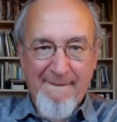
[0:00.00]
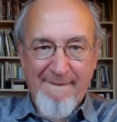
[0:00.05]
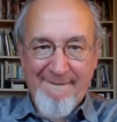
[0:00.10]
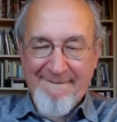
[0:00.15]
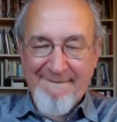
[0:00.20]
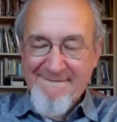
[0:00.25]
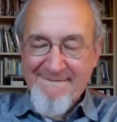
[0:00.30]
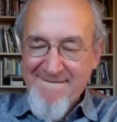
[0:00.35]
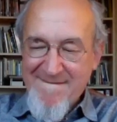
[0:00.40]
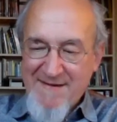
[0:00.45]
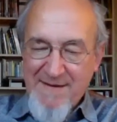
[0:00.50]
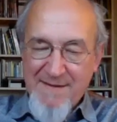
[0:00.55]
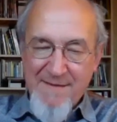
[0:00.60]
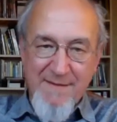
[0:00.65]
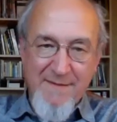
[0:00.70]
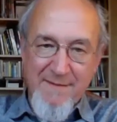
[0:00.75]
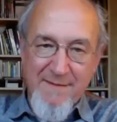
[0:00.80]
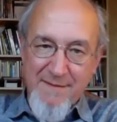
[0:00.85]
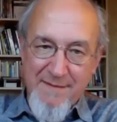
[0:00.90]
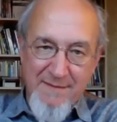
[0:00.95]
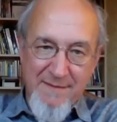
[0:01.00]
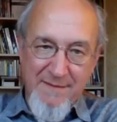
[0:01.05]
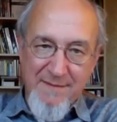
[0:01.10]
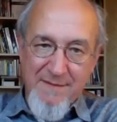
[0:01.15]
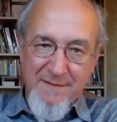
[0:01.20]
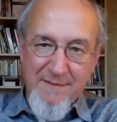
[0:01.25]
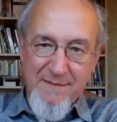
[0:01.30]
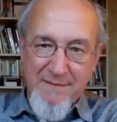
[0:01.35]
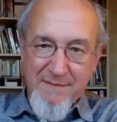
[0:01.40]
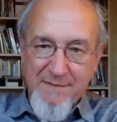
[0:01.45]
And
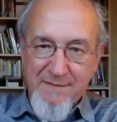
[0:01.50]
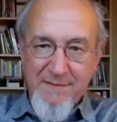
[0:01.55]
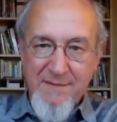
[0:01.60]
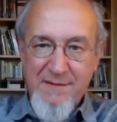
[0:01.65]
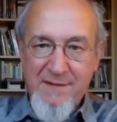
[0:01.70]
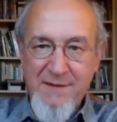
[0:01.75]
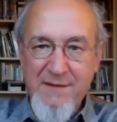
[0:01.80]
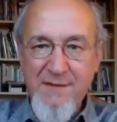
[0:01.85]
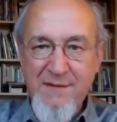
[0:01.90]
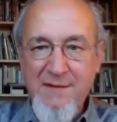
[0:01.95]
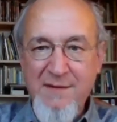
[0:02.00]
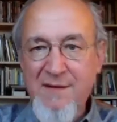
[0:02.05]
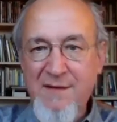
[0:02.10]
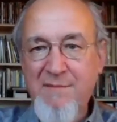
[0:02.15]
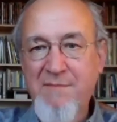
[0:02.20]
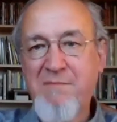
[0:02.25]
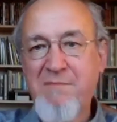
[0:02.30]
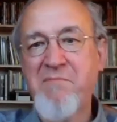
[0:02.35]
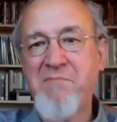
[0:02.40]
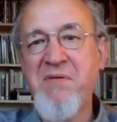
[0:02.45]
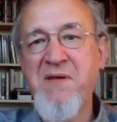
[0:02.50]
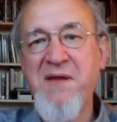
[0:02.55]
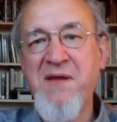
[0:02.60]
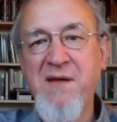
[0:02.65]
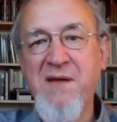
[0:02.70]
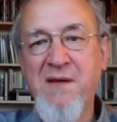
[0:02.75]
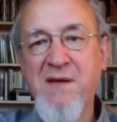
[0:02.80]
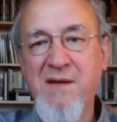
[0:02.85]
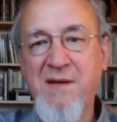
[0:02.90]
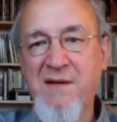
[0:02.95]
uh, did a
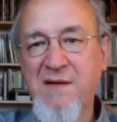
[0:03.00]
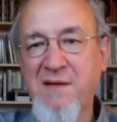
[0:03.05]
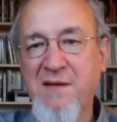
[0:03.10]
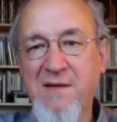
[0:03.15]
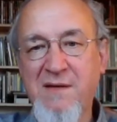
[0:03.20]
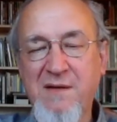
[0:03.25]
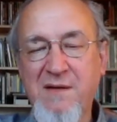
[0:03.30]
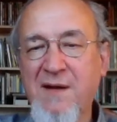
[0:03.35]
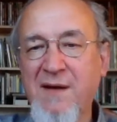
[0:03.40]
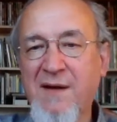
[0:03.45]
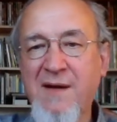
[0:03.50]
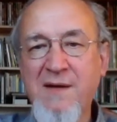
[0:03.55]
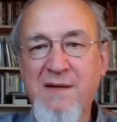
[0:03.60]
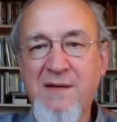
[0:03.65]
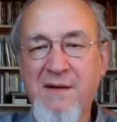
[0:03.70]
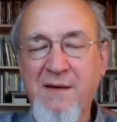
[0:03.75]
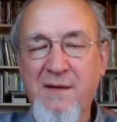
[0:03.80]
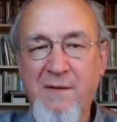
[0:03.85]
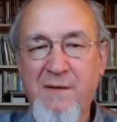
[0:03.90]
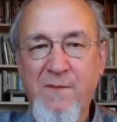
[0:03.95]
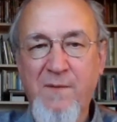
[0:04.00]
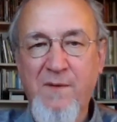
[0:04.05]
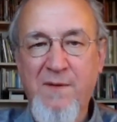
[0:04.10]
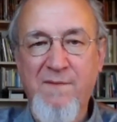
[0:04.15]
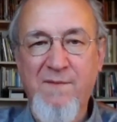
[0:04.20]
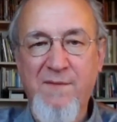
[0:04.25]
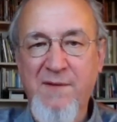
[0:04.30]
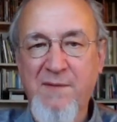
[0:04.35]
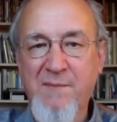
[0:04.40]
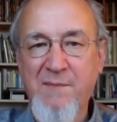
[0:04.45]
big, great deal of
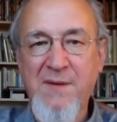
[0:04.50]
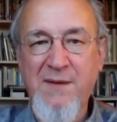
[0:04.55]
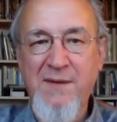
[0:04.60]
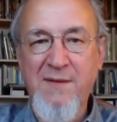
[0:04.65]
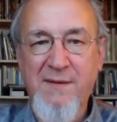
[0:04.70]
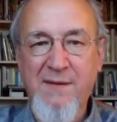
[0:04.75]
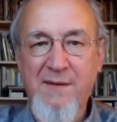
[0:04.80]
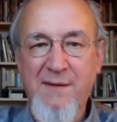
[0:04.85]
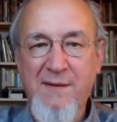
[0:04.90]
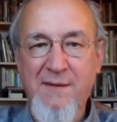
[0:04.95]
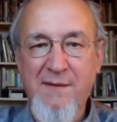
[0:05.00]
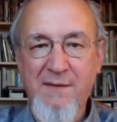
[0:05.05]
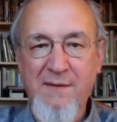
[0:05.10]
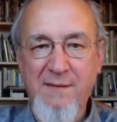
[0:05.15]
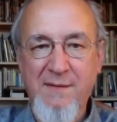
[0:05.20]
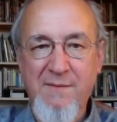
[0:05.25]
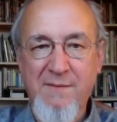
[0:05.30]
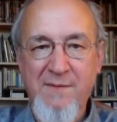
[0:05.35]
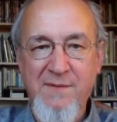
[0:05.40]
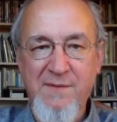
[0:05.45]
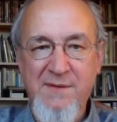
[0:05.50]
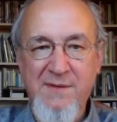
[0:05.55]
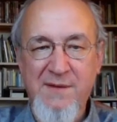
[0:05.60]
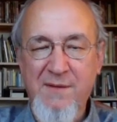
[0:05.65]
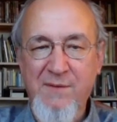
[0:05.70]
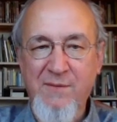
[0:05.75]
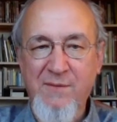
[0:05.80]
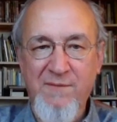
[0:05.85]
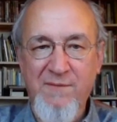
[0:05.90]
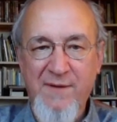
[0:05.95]
work for the military and was
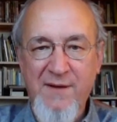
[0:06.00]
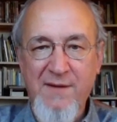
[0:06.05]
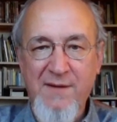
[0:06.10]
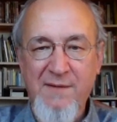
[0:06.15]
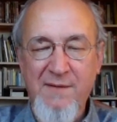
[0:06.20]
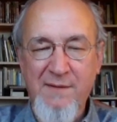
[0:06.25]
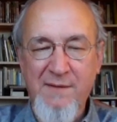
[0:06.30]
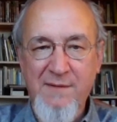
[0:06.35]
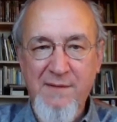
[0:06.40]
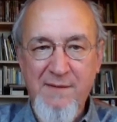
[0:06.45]
their good friend.